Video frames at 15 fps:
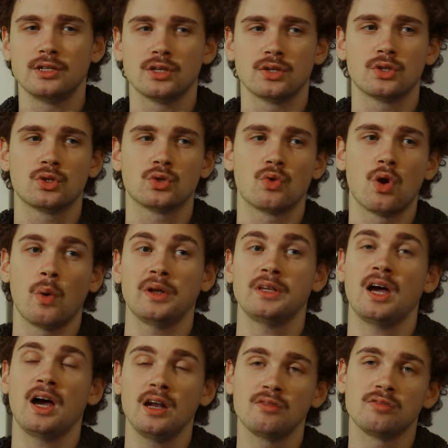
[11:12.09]
to throw a
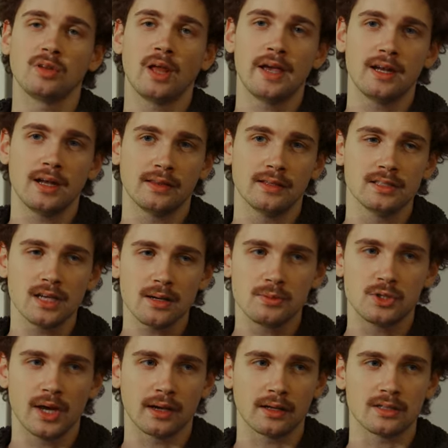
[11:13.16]
ton of light at the
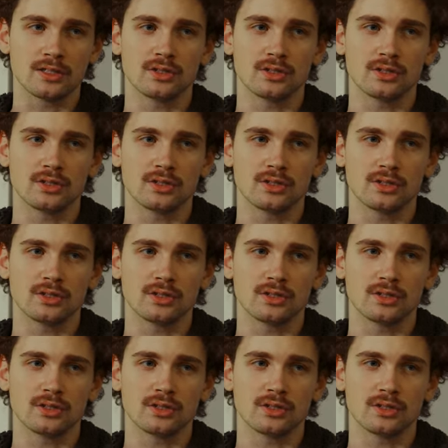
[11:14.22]
subject